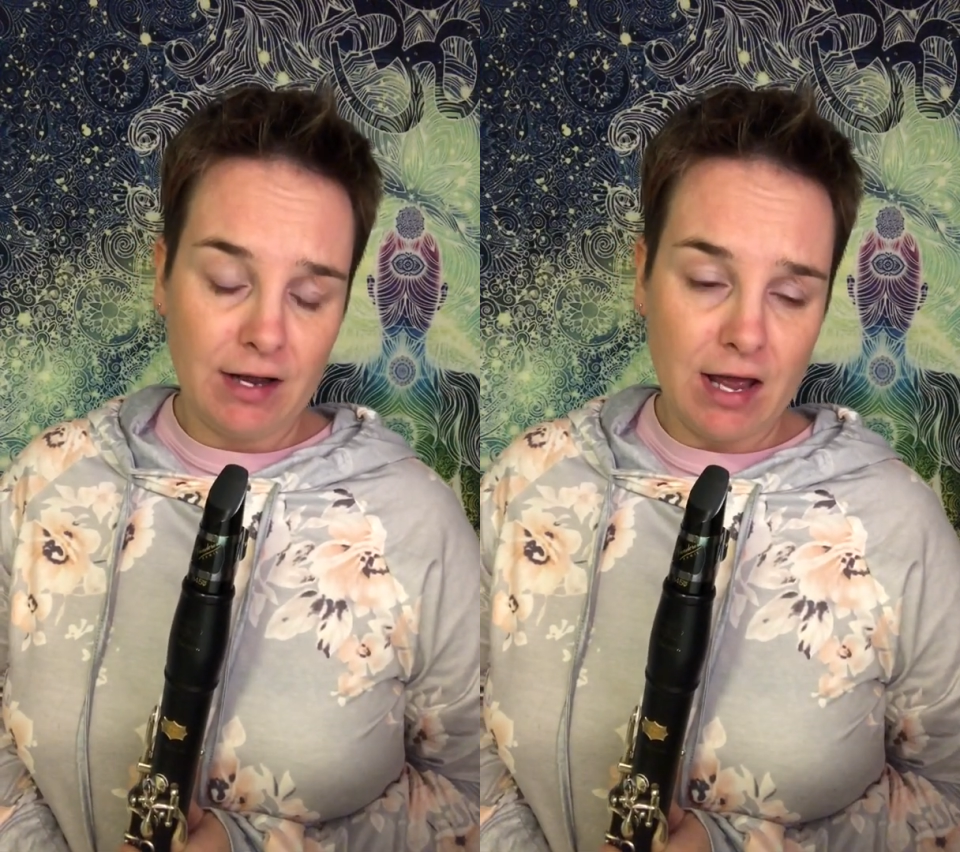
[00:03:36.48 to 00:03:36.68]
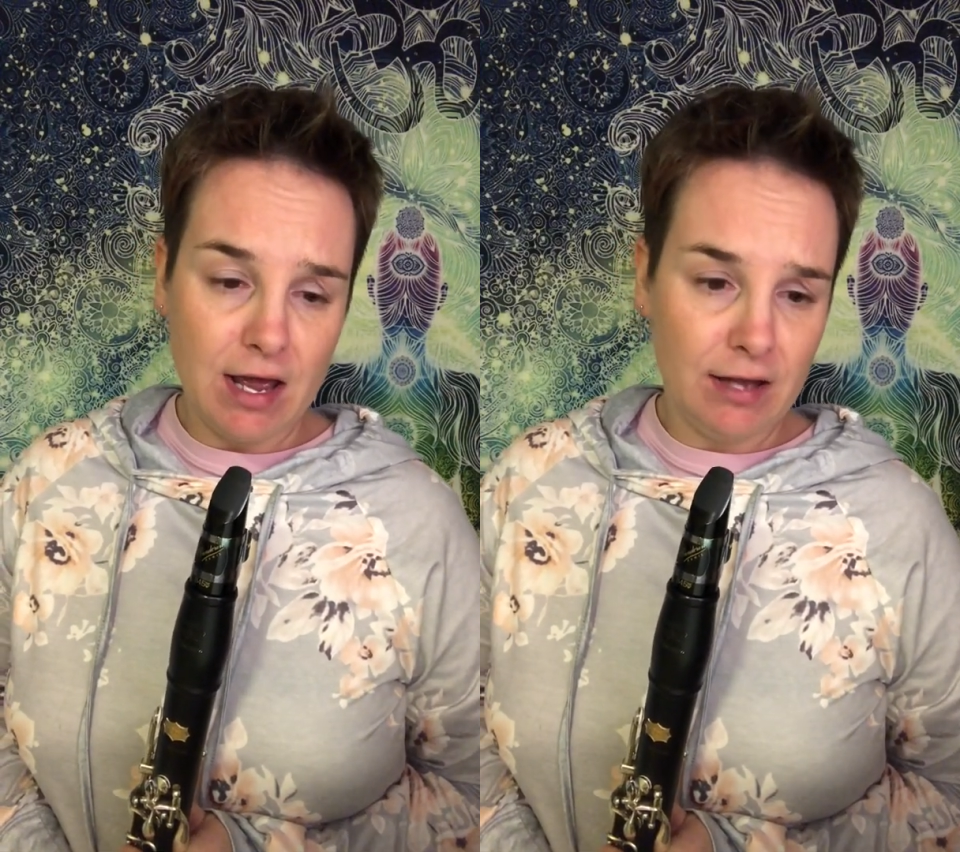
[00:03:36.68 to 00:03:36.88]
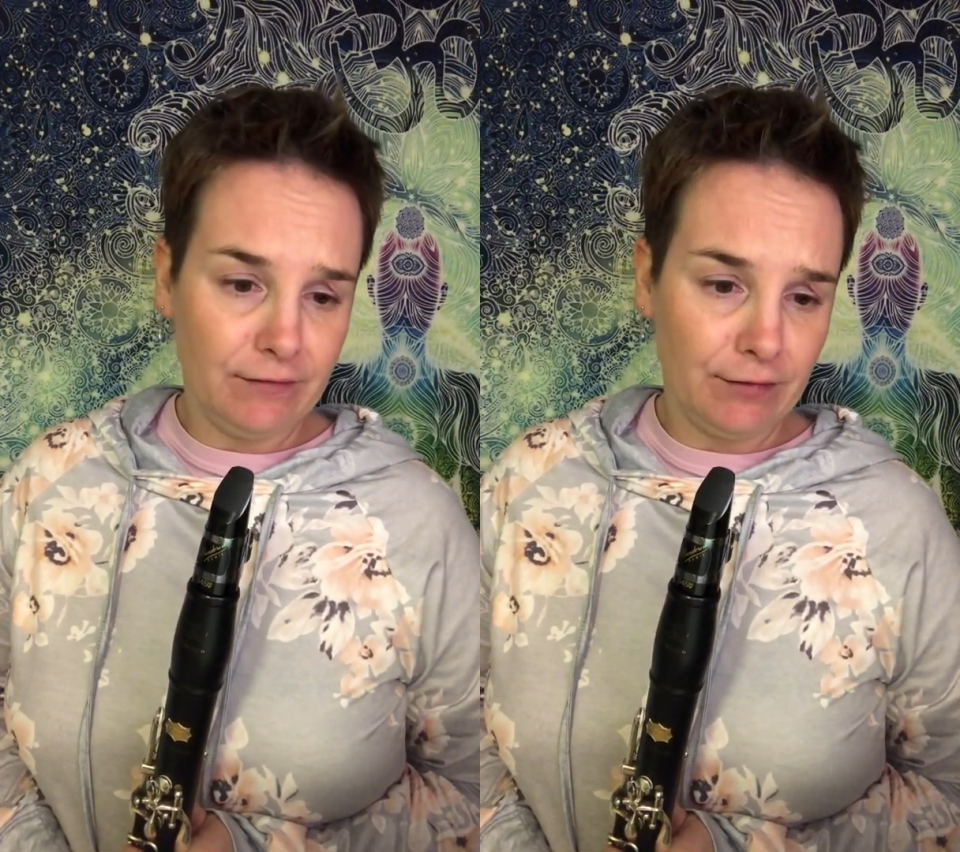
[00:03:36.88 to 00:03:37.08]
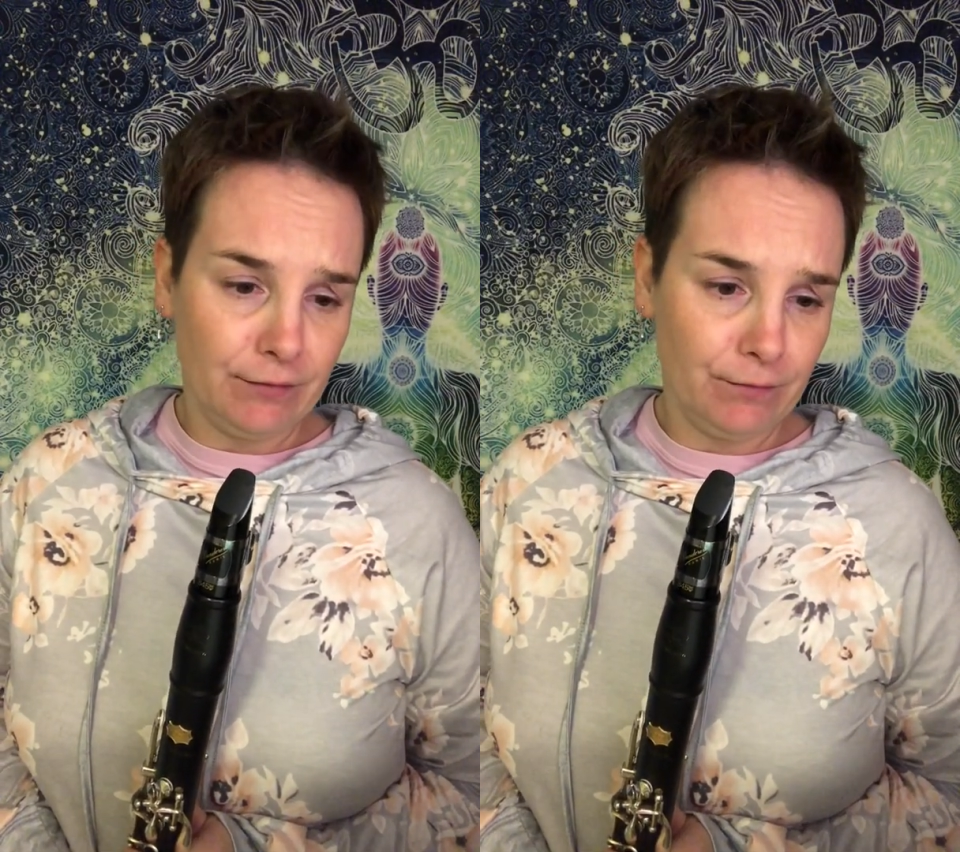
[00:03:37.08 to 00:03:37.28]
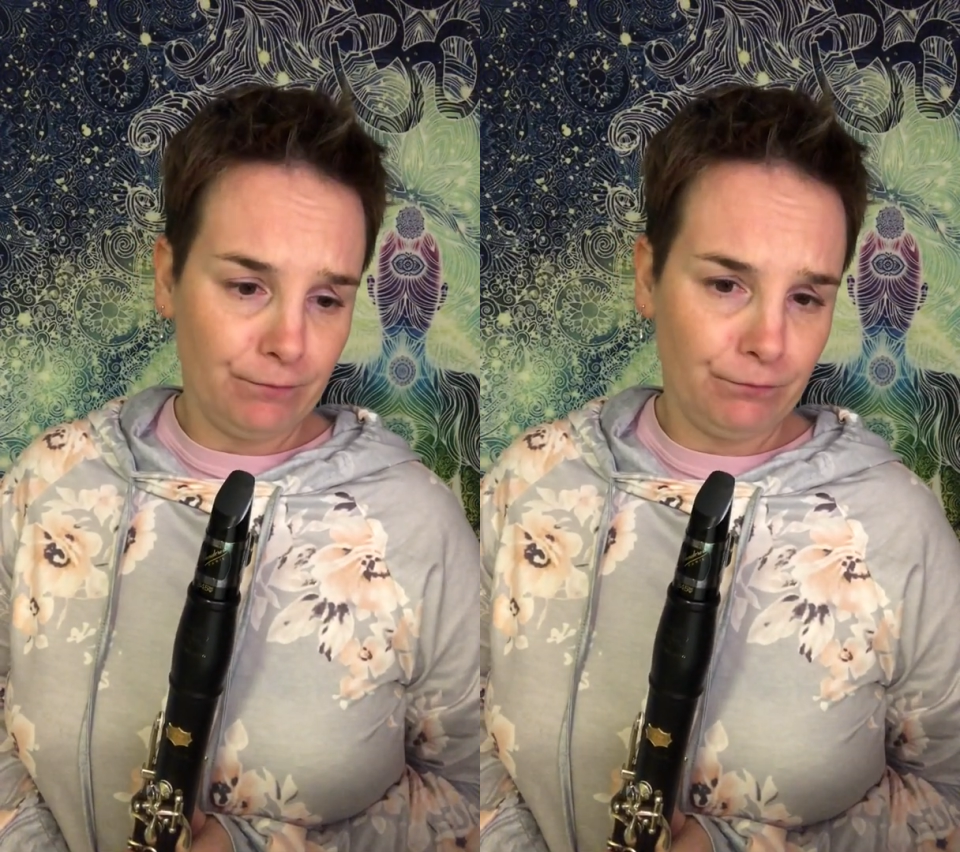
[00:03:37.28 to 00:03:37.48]
and
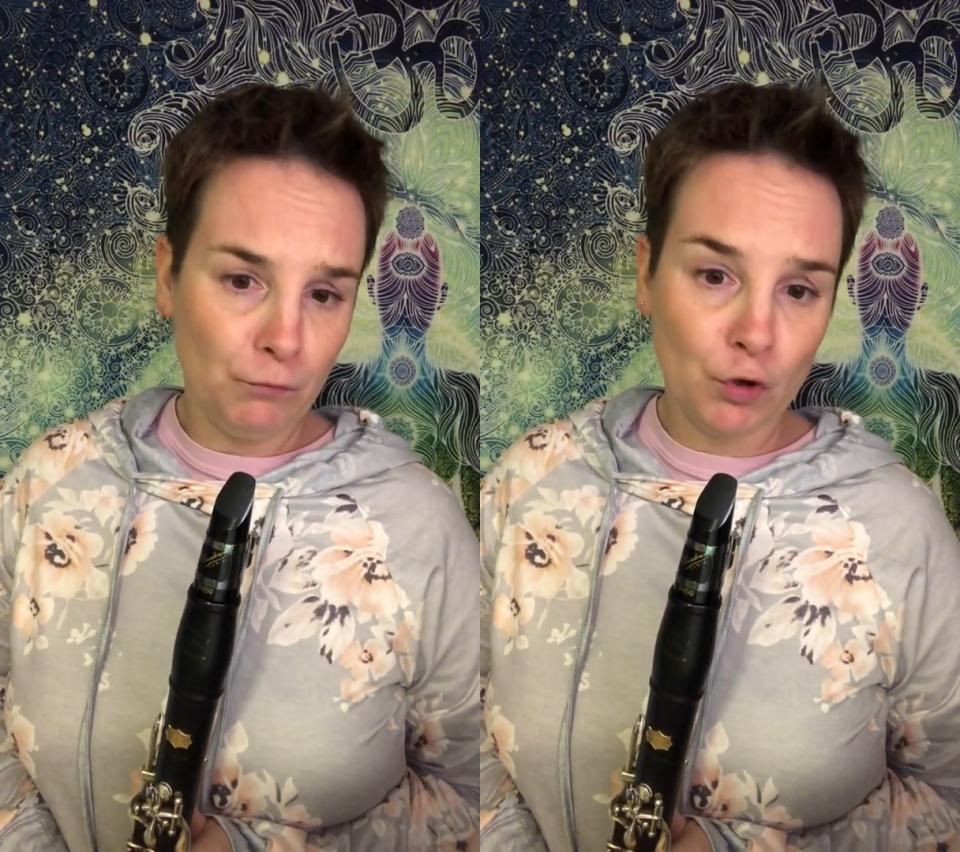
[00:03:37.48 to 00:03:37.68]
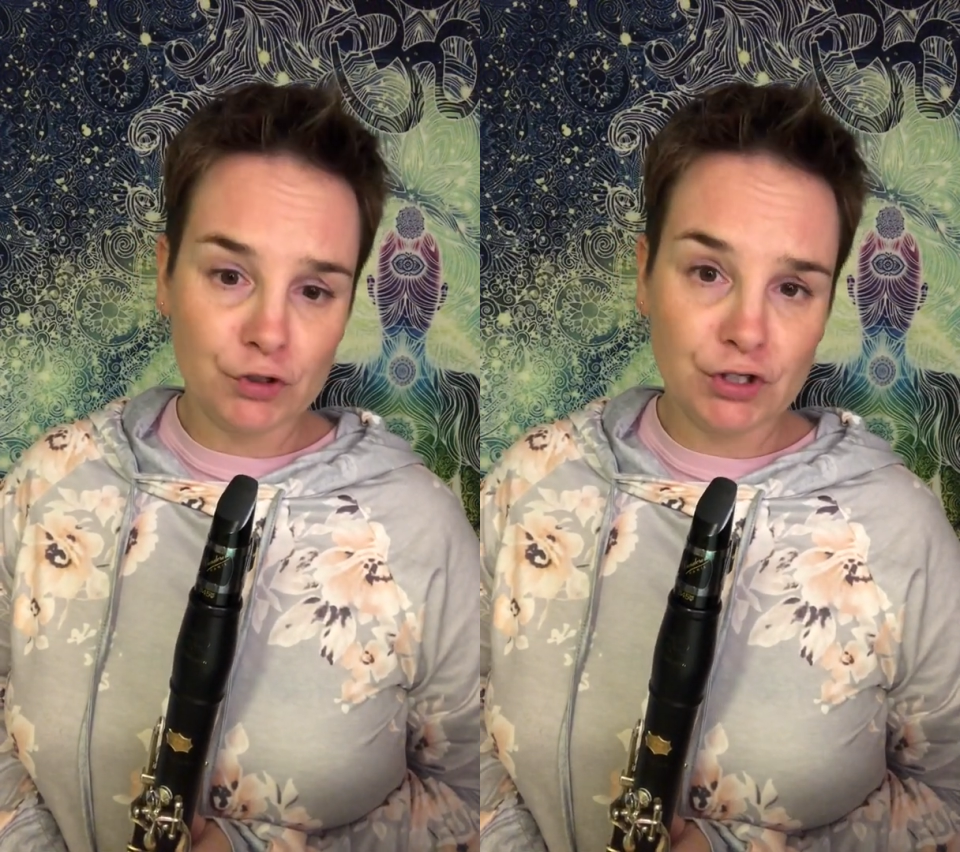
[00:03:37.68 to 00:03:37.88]
more